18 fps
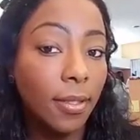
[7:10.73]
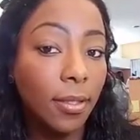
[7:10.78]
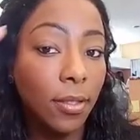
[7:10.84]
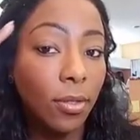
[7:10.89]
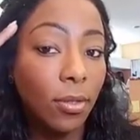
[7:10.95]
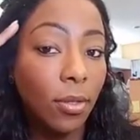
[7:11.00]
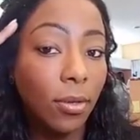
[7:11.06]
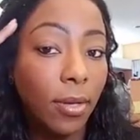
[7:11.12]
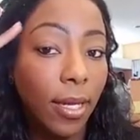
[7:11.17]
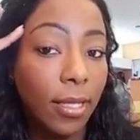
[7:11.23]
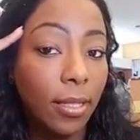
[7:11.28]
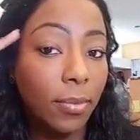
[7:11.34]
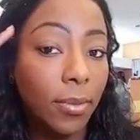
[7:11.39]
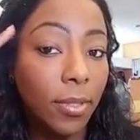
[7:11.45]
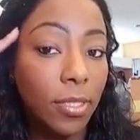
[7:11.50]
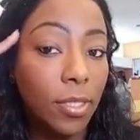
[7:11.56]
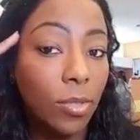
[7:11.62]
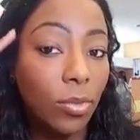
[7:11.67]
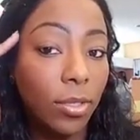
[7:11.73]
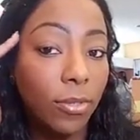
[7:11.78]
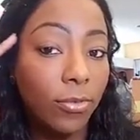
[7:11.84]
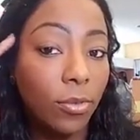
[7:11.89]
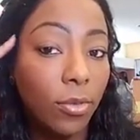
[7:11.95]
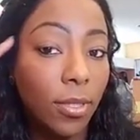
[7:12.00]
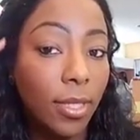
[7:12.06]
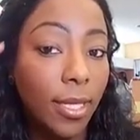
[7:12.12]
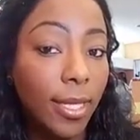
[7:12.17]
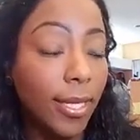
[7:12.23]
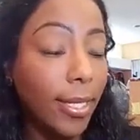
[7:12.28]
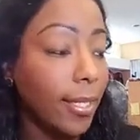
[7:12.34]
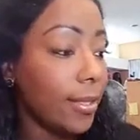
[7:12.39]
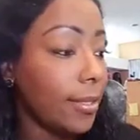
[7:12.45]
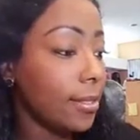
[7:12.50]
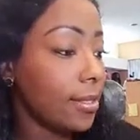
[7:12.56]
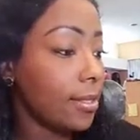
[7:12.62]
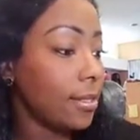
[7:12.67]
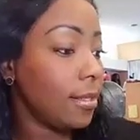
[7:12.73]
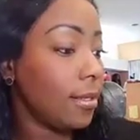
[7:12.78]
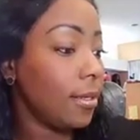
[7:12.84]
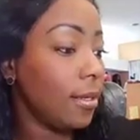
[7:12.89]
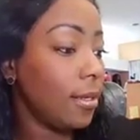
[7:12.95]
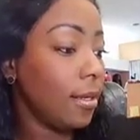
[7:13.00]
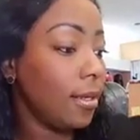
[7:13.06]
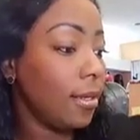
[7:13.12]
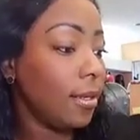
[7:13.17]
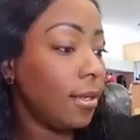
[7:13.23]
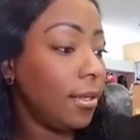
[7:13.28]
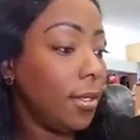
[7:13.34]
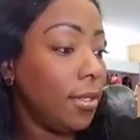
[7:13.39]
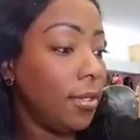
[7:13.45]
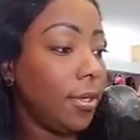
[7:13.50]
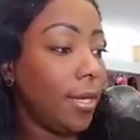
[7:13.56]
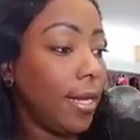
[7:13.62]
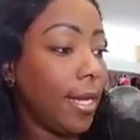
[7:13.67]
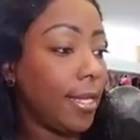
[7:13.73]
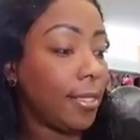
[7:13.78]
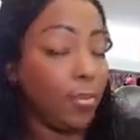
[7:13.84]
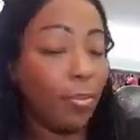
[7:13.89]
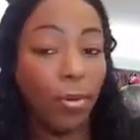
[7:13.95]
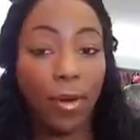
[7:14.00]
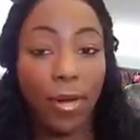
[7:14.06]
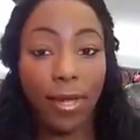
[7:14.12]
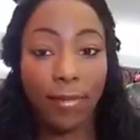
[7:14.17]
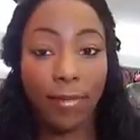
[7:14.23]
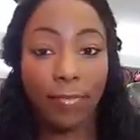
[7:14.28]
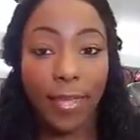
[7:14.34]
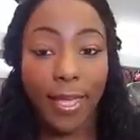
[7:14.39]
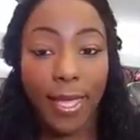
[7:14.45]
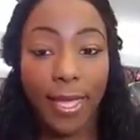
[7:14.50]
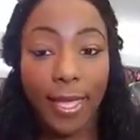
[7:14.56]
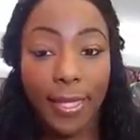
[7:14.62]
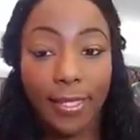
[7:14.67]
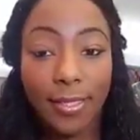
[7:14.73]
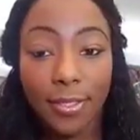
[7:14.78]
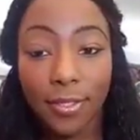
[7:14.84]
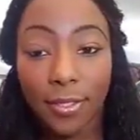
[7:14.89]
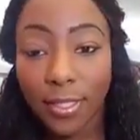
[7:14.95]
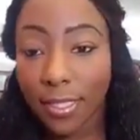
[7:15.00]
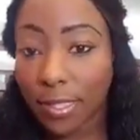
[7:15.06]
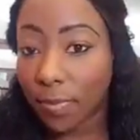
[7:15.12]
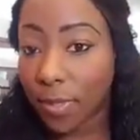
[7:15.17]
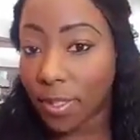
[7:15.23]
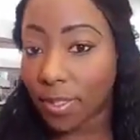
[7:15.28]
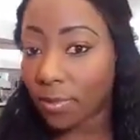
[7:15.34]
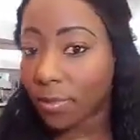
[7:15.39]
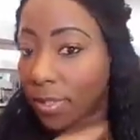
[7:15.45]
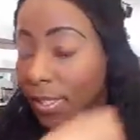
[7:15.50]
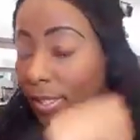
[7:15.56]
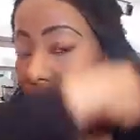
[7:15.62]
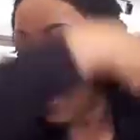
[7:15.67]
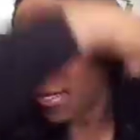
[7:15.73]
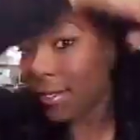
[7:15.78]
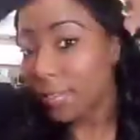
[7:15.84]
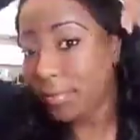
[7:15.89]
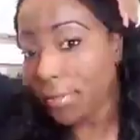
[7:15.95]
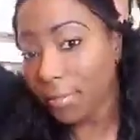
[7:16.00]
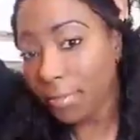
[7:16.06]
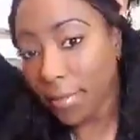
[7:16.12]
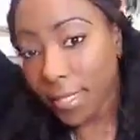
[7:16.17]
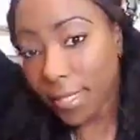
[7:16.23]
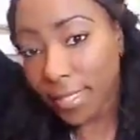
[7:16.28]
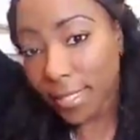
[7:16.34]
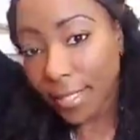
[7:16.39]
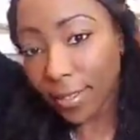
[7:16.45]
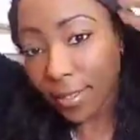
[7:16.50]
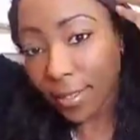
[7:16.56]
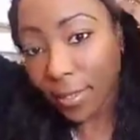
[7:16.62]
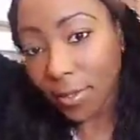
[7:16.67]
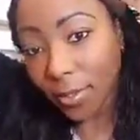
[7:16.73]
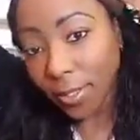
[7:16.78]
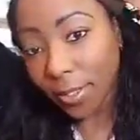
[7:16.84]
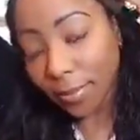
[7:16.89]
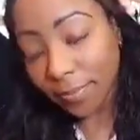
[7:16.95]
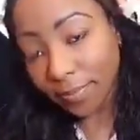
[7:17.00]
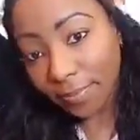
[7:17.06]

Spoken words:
You don't have to put 24 layers. You ain't got to pray and fast. You just put your wig on and be blessed in the Lord.